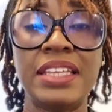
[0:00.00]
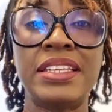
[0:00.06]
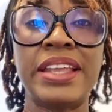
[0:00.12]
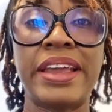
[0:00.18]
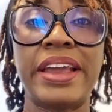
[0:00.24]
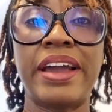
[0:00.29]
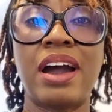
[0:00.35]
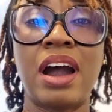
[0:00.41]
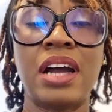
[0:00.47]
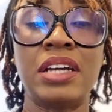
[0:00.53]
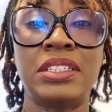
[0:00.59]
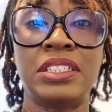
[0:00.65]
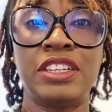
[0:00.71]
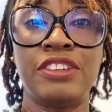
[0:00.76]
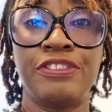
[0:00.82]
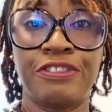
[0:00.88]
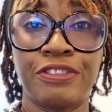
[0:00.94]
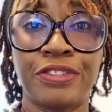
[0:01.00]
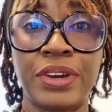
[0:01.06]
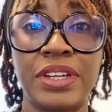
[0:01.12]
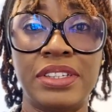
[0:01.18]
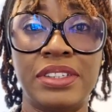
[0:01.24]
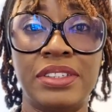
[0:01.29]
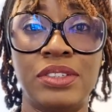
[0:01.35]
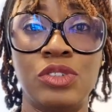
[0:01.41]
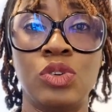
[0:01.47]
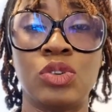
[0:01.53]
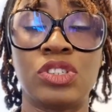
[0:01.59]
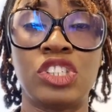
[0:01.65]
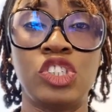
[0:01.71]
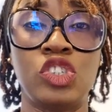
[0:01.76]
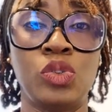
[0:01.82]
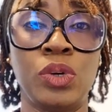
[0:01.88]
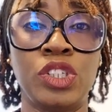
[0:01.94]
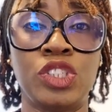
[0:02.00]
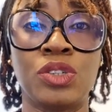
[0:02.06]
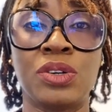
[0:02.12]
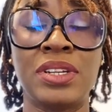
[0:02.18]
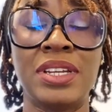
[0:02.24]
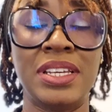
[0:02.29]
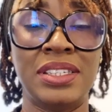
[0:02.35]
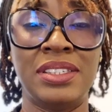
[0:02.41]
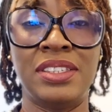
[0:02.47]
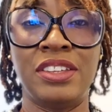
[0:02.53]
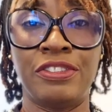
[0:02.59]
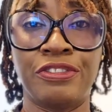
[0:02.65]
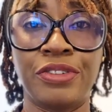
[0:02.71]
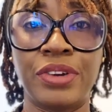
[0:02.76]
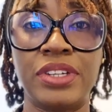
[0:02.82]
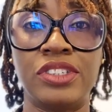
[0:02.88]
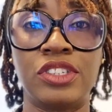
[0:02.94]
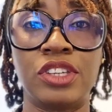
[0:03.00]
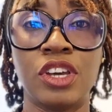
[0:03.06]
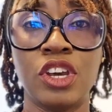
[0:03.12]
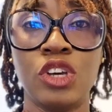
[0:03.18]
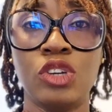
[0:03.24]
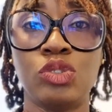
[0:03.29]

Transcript: they are different. Your situation is different.